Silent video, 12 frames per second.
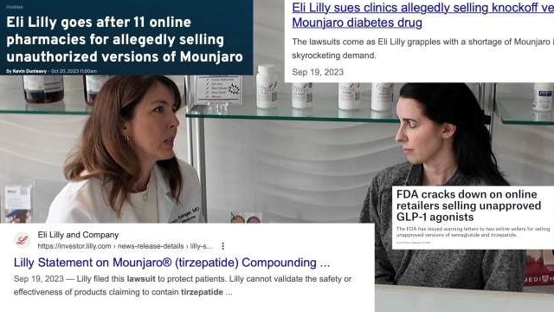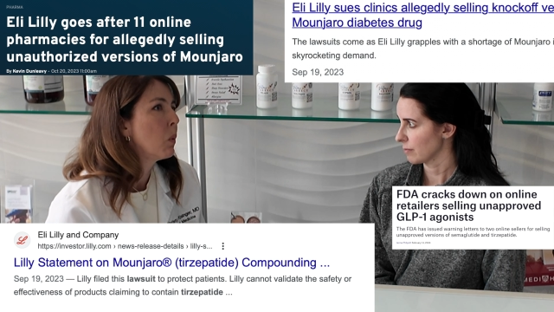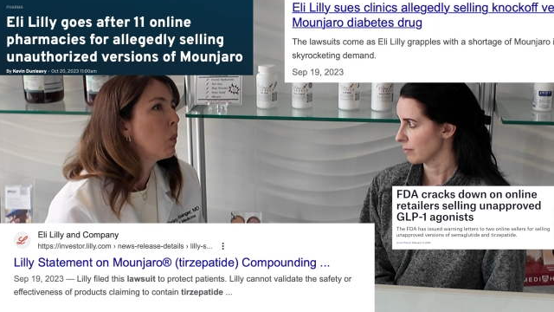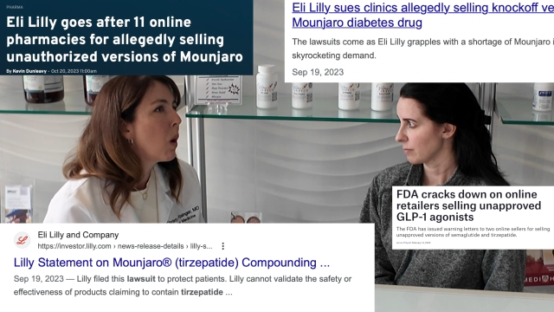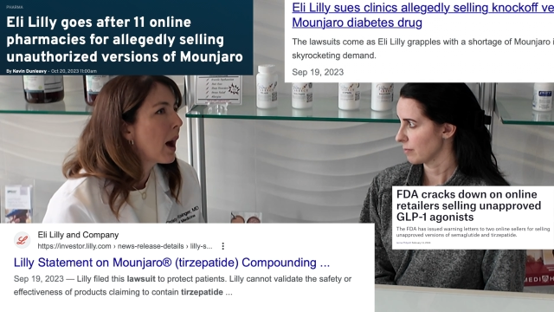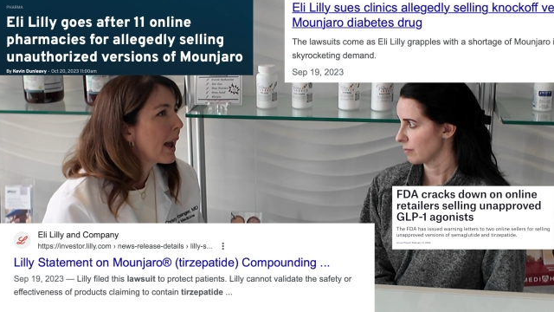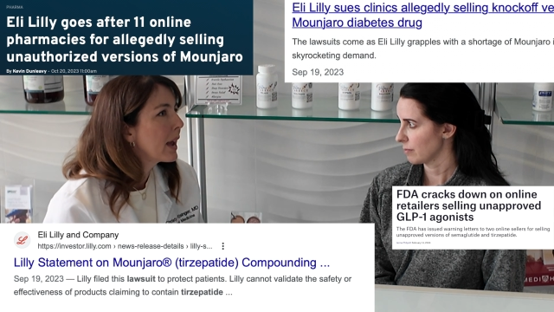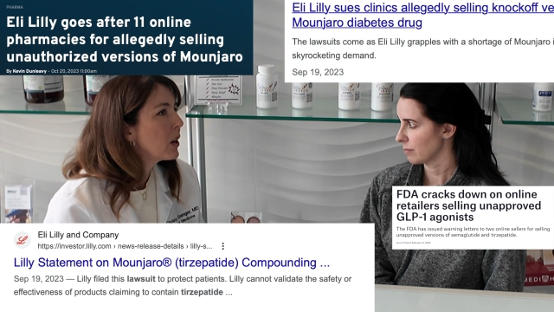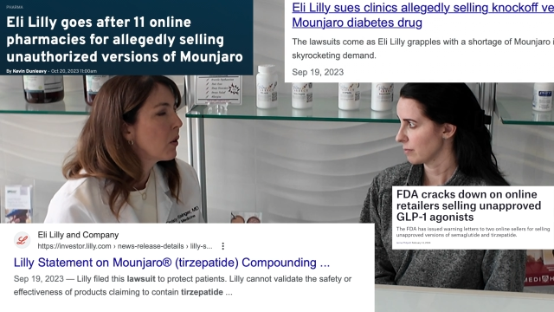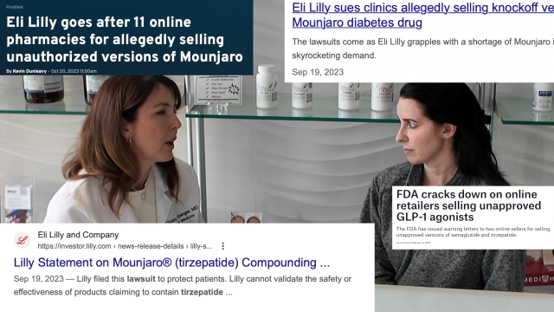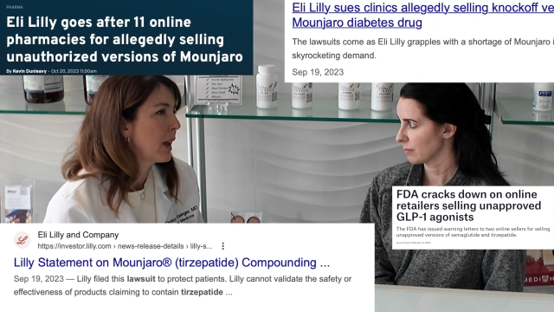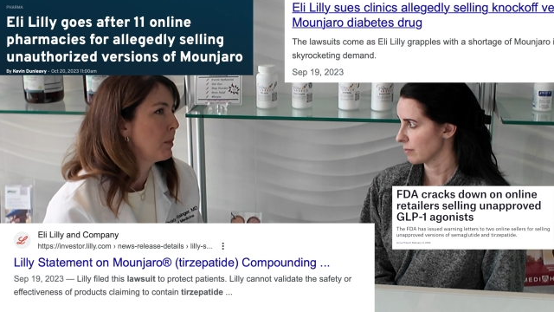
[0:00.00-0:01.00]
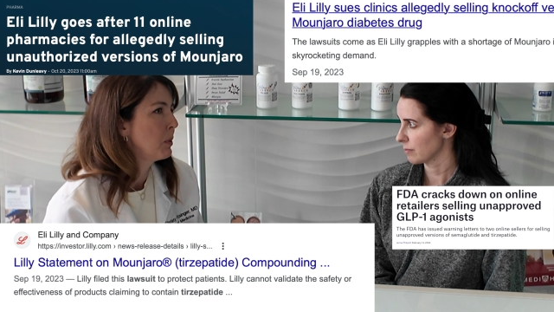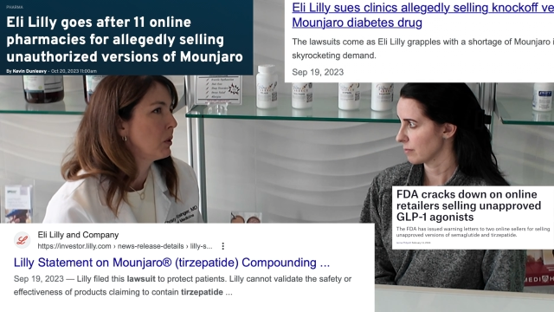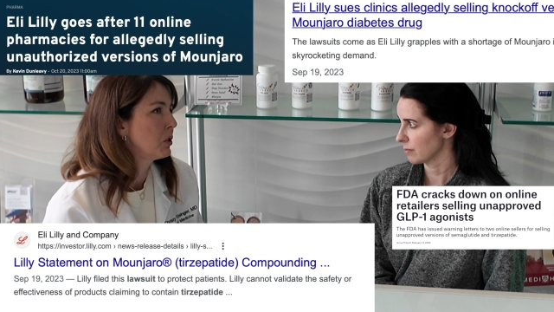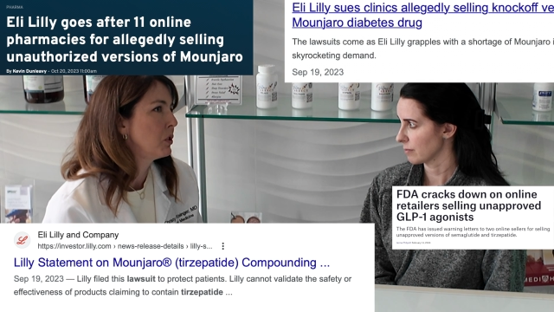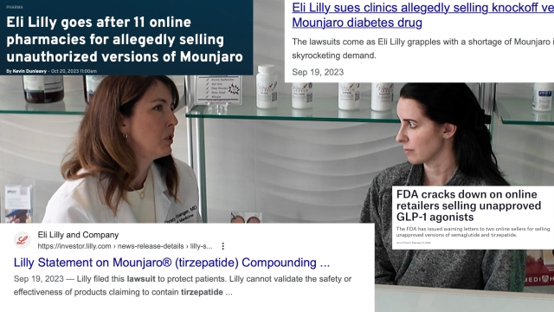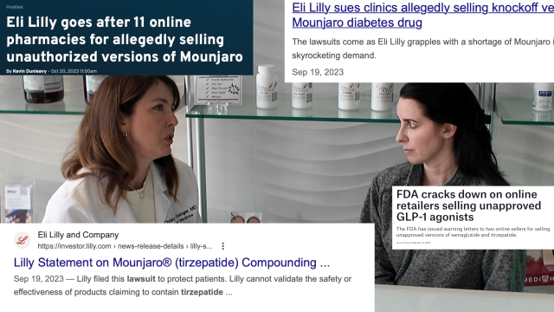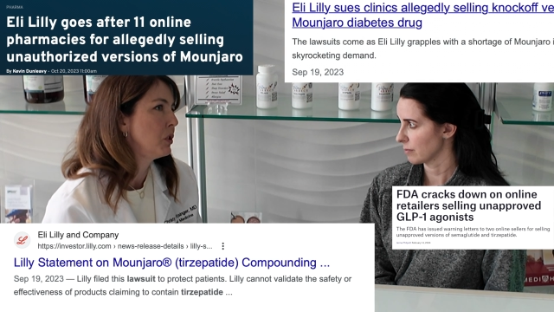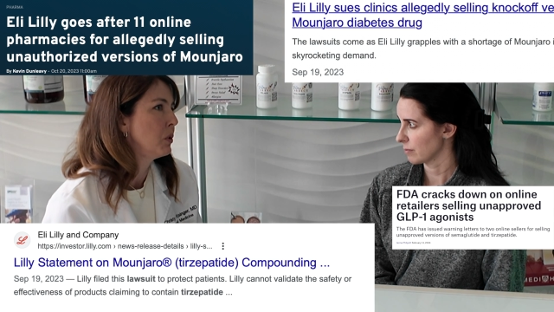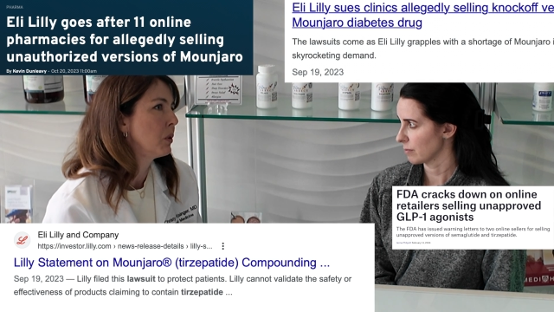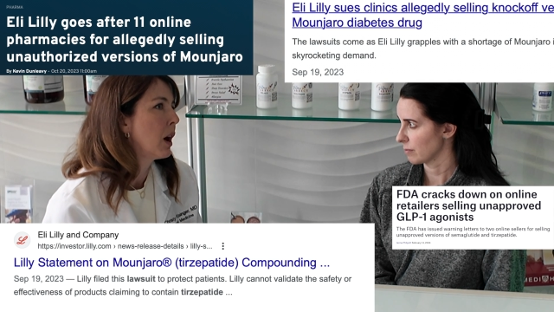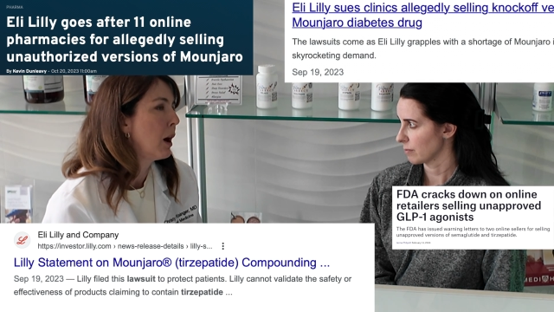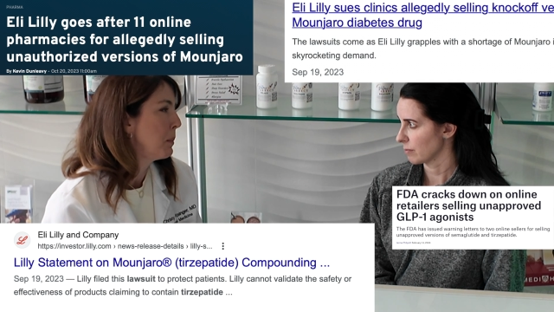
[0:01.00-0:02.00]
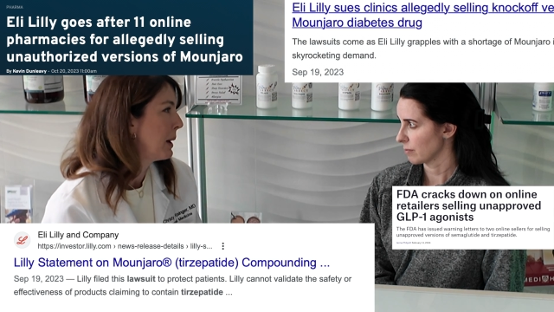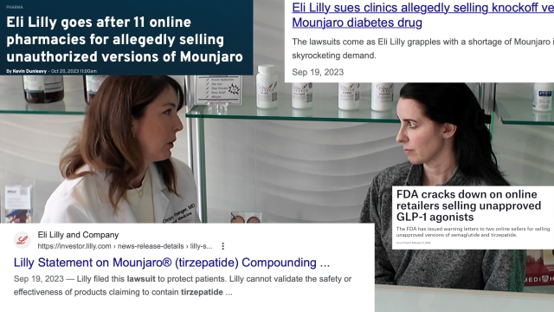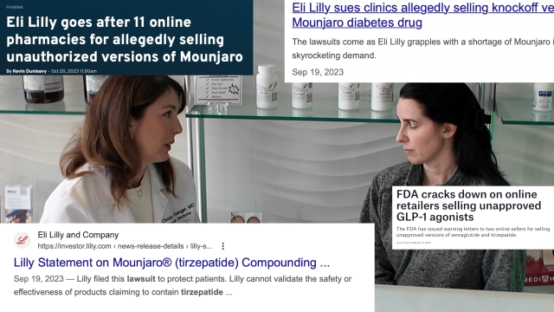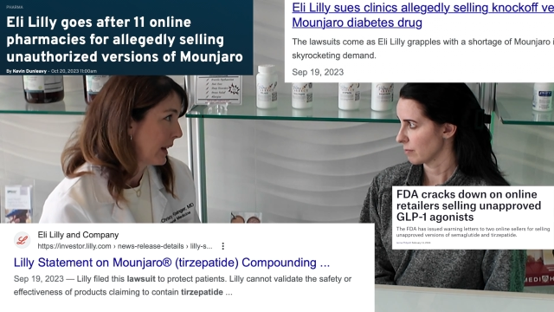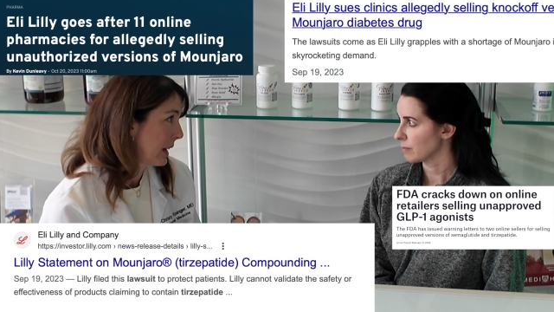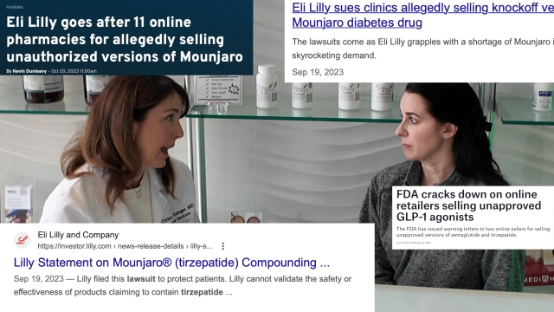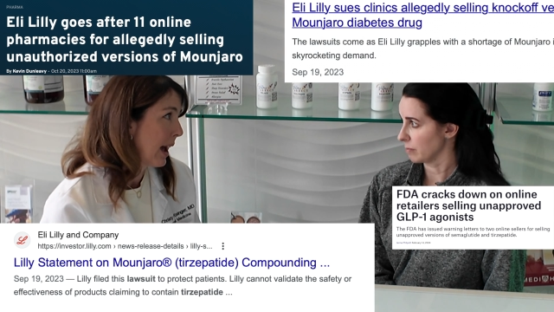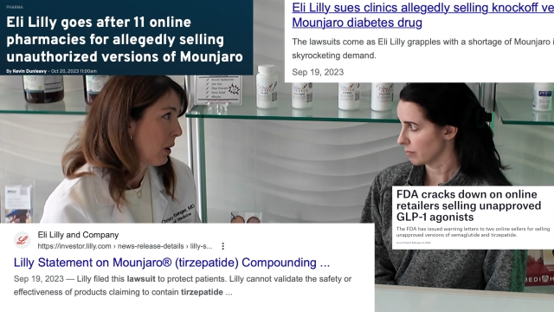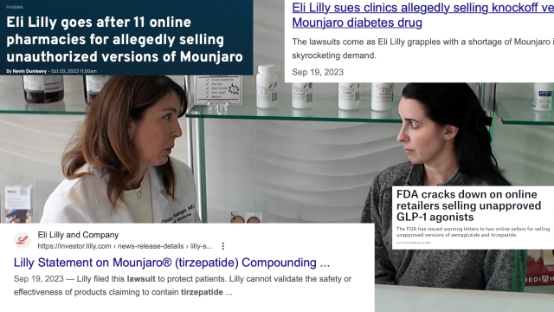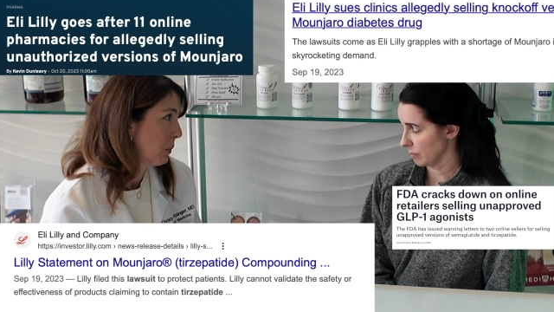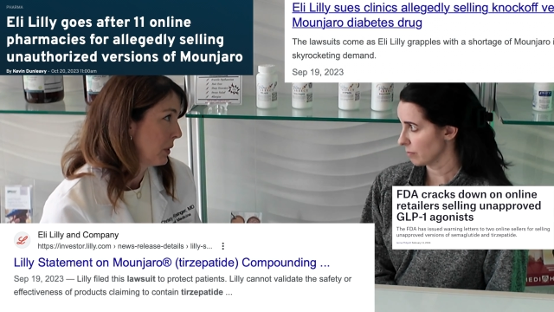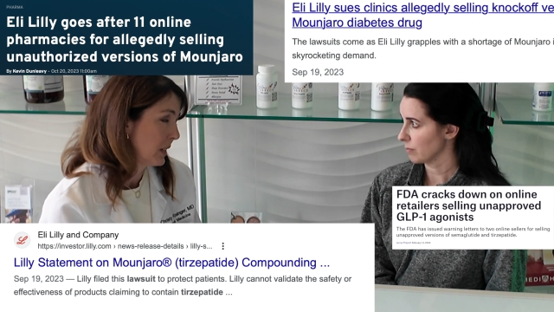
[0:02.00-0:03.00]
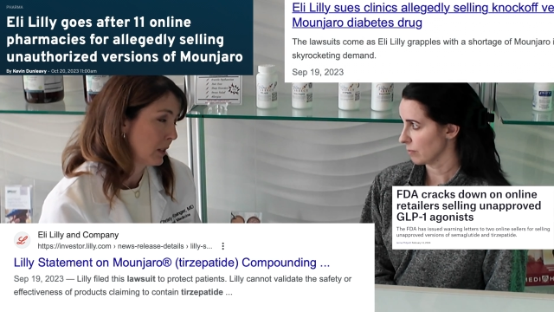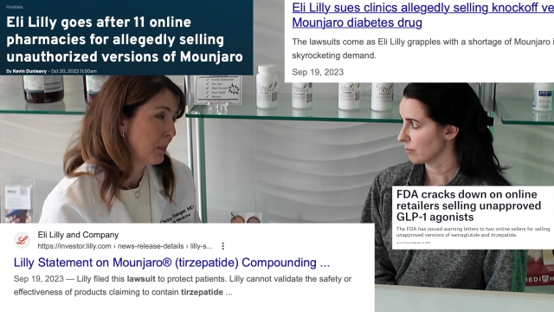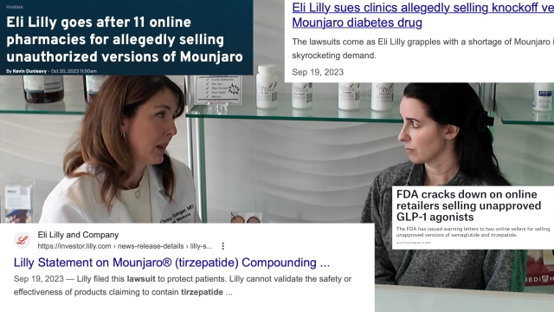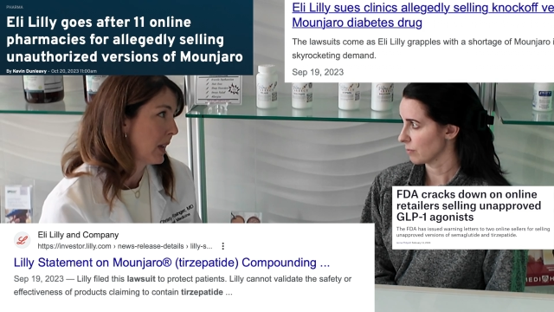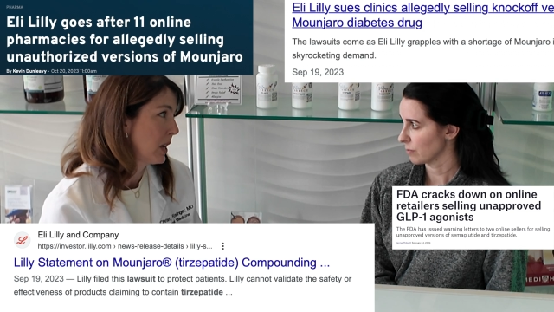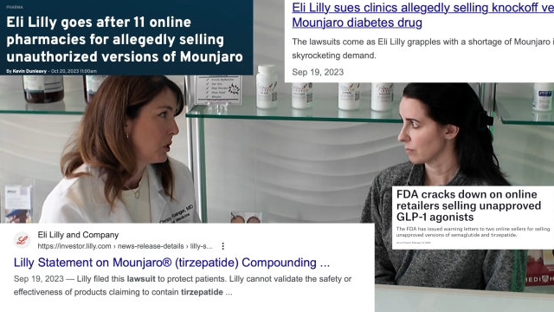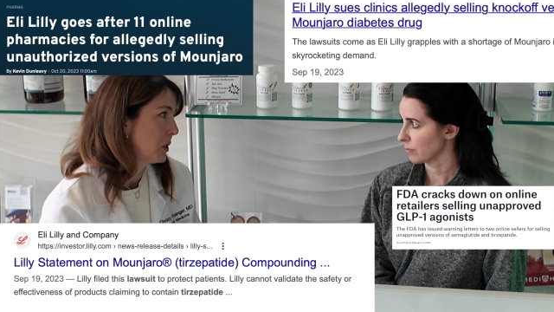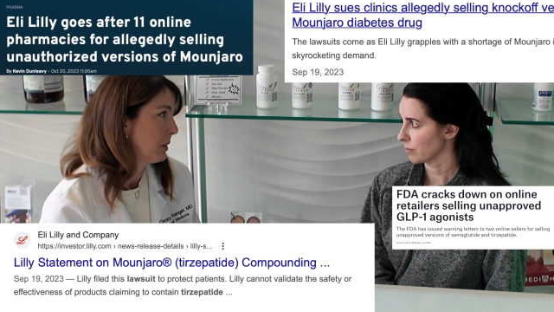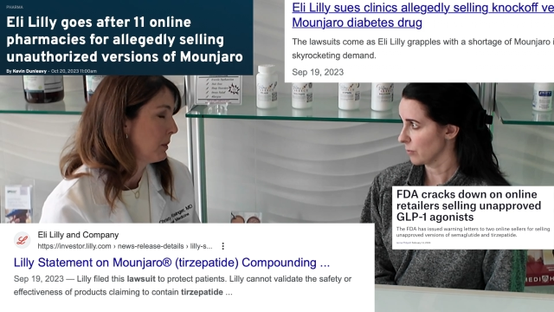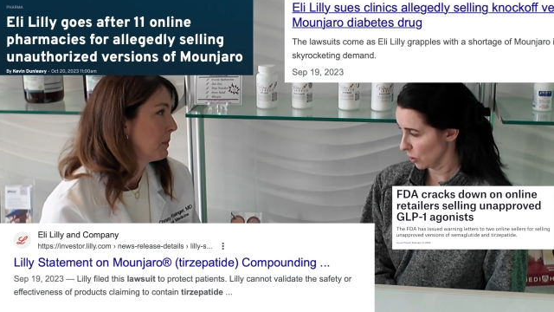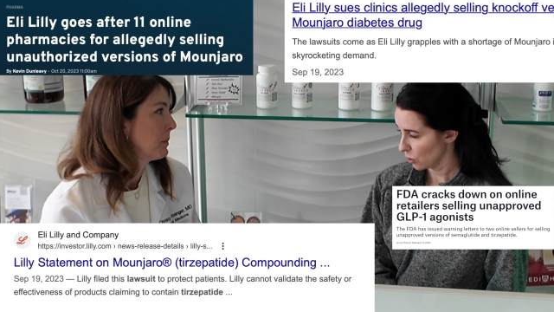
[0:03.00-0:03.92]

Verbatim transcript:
Speaker 1: why you're able to do compounding now with this medication.